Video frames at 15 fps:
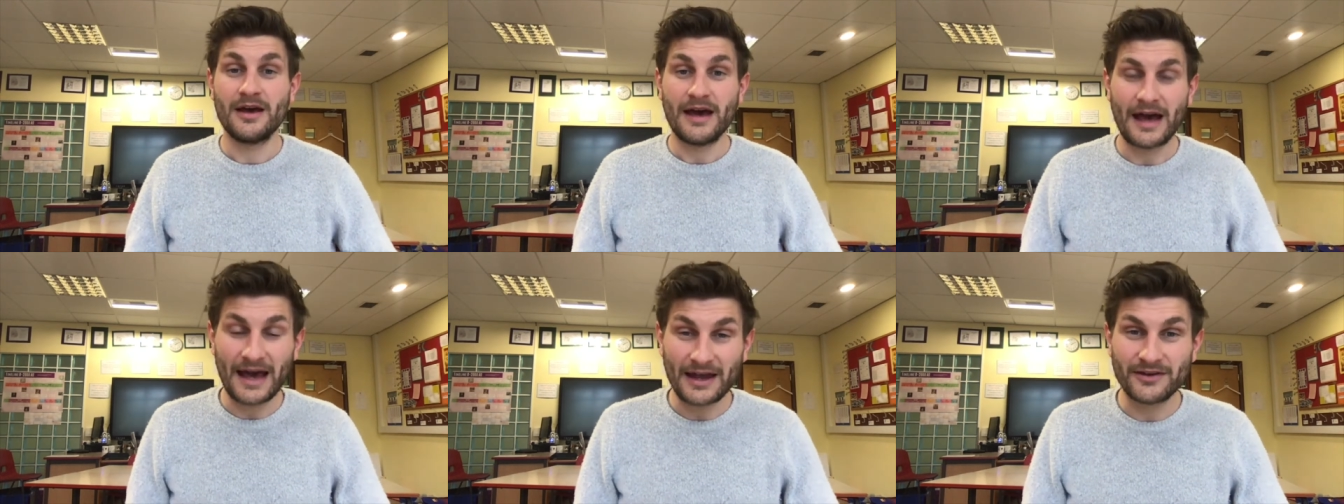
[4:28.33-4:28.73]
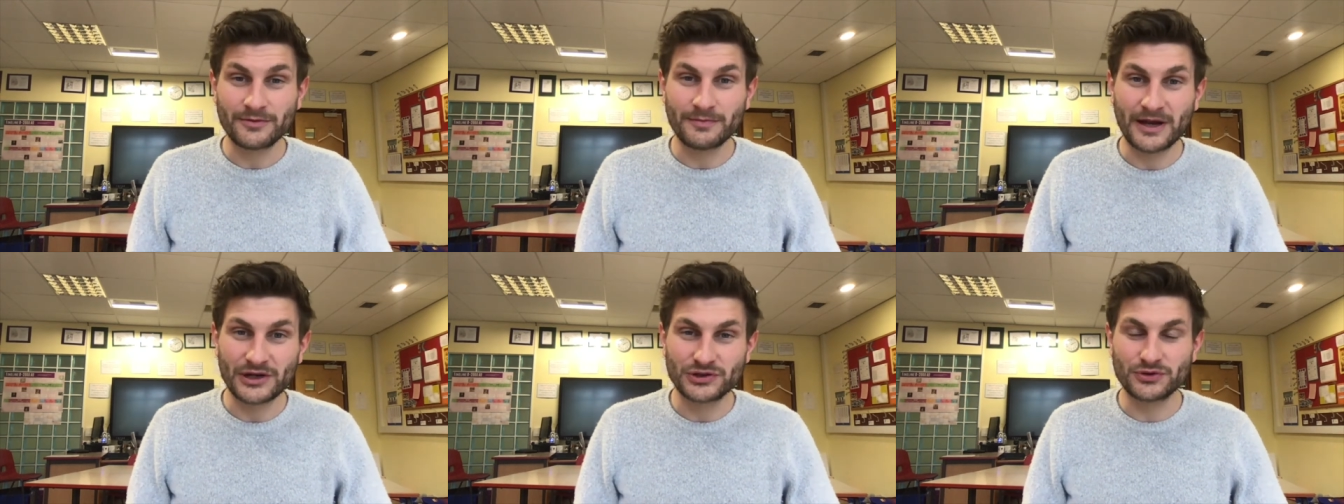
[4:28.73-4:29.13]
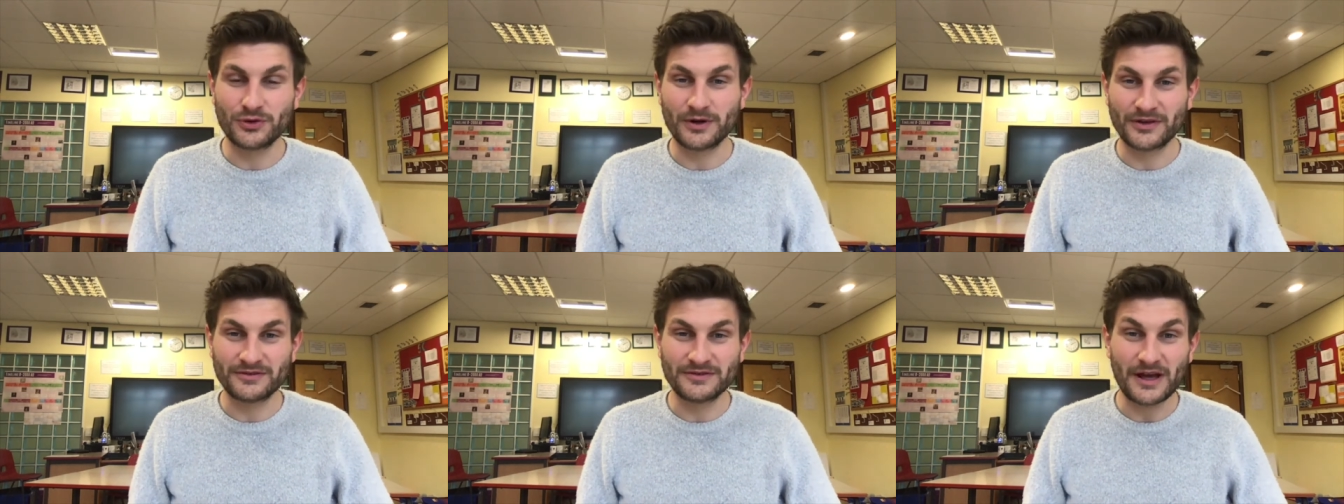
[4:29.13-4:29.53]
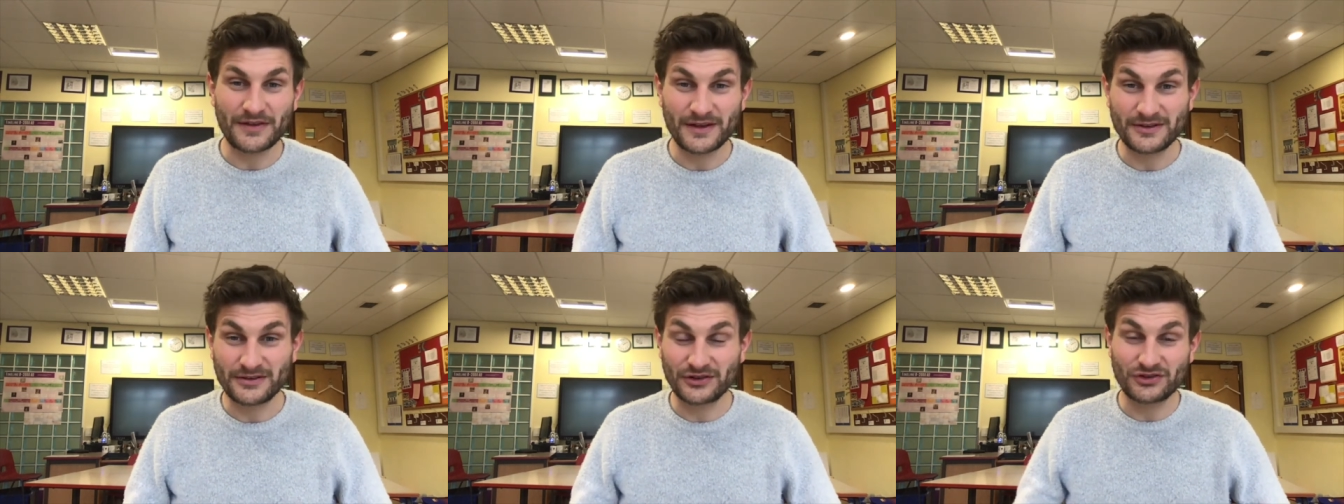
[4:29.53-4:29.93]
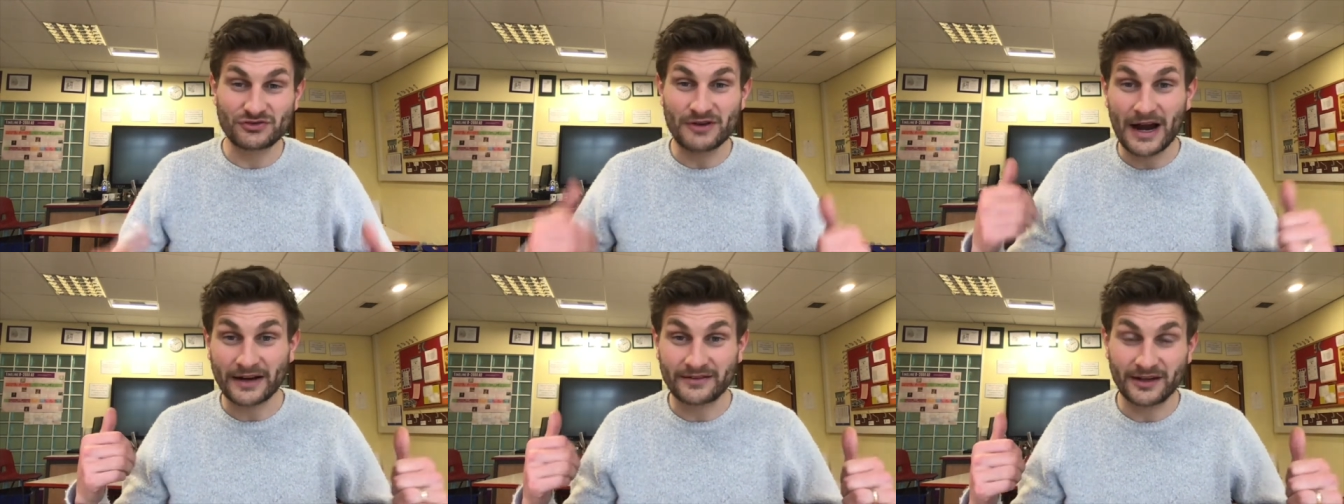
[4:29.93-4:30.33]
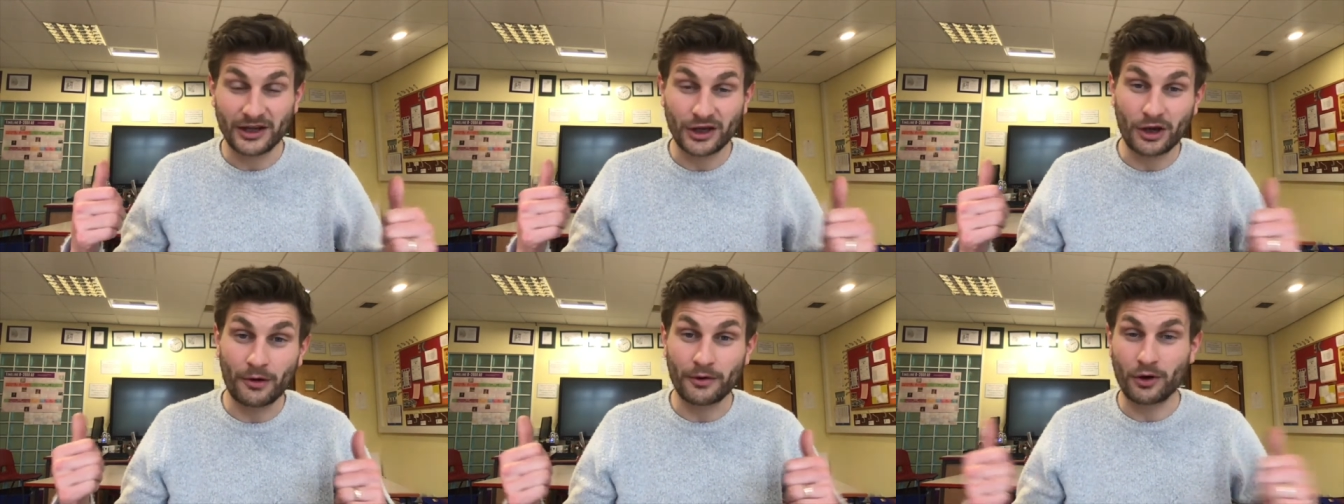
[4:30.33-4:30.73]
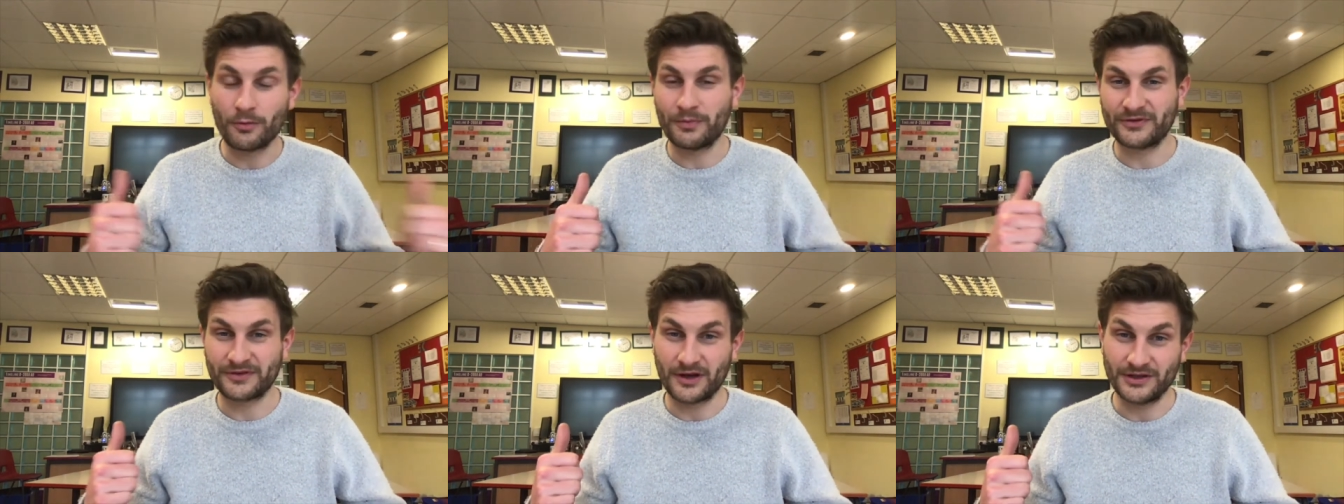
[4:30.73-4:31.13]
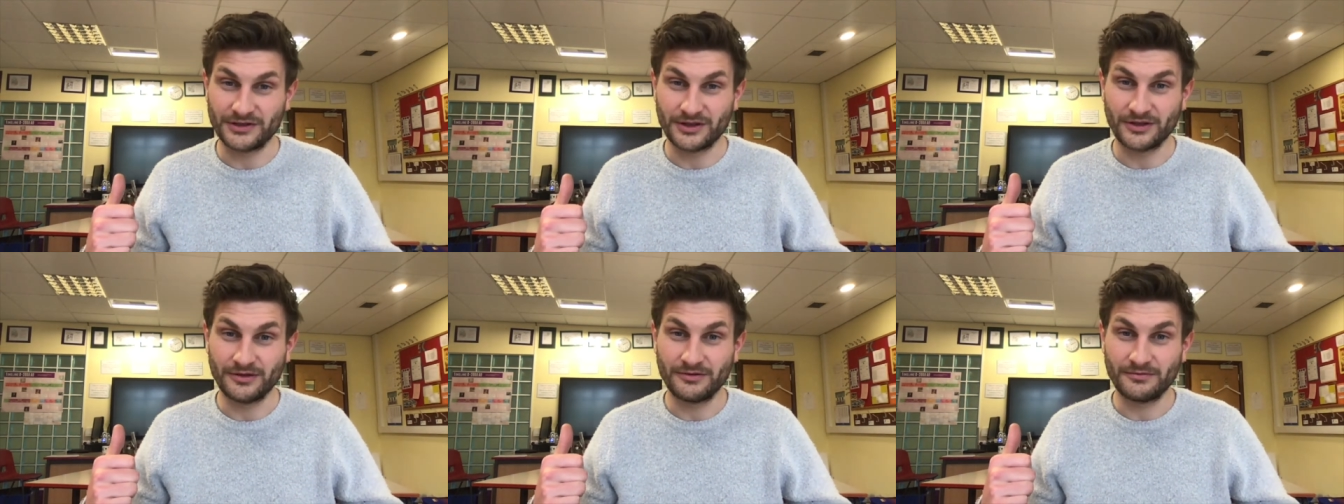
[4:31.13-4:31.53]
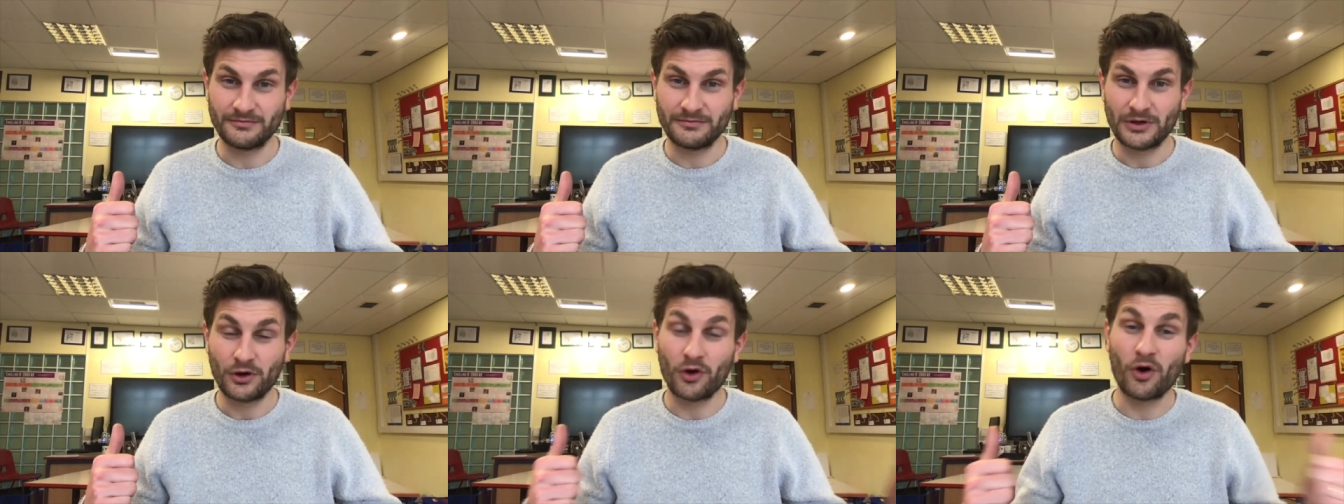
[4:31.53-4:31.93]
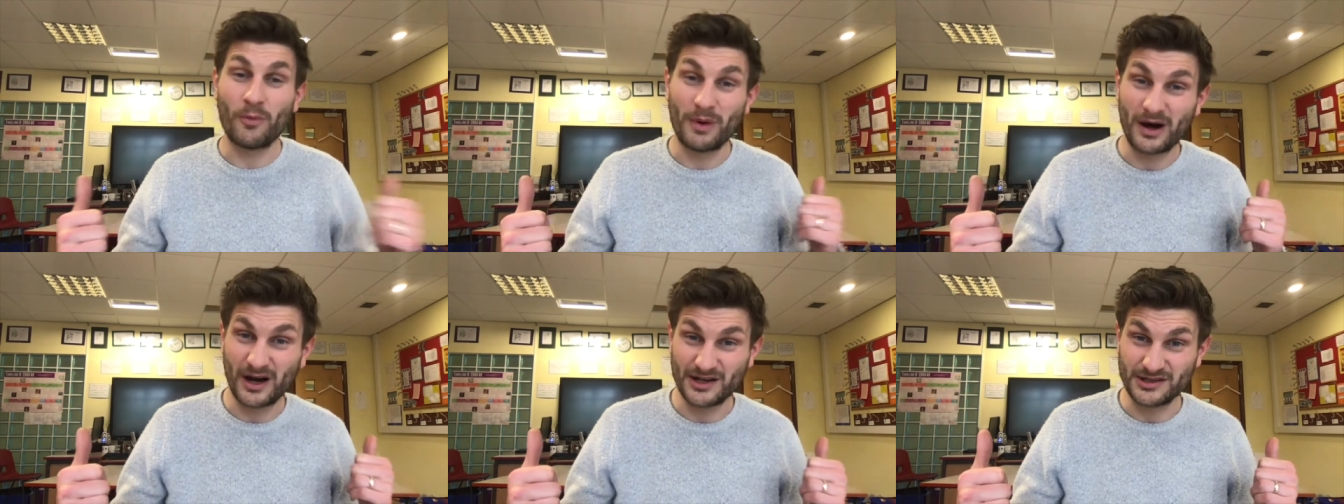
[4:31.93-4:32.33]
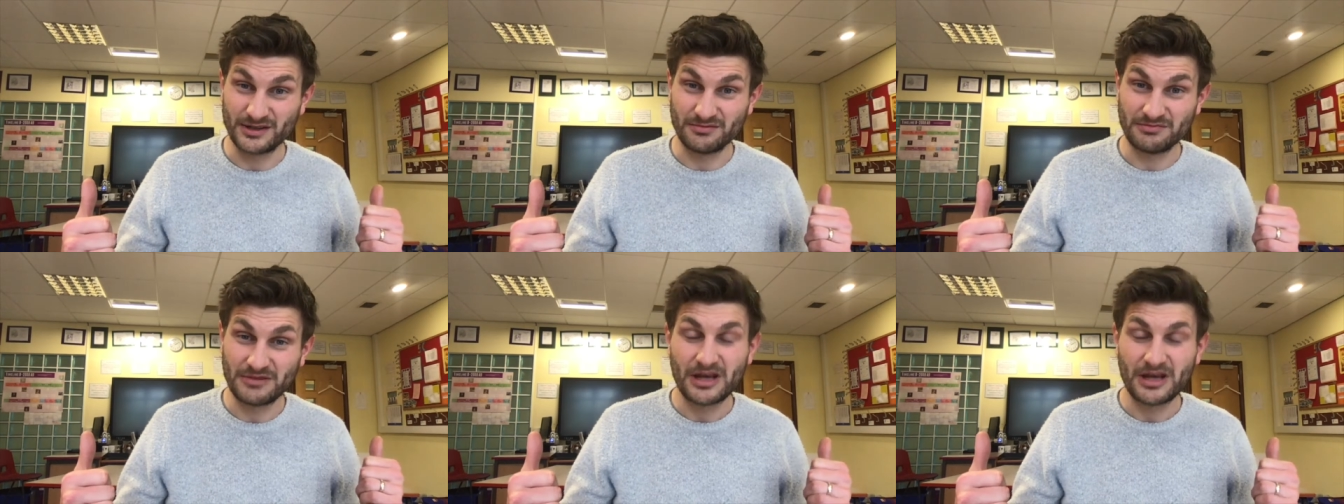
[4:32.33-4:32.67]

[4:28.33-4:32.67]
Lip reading: and make sure there's nothing distracting going on beside you or behind you.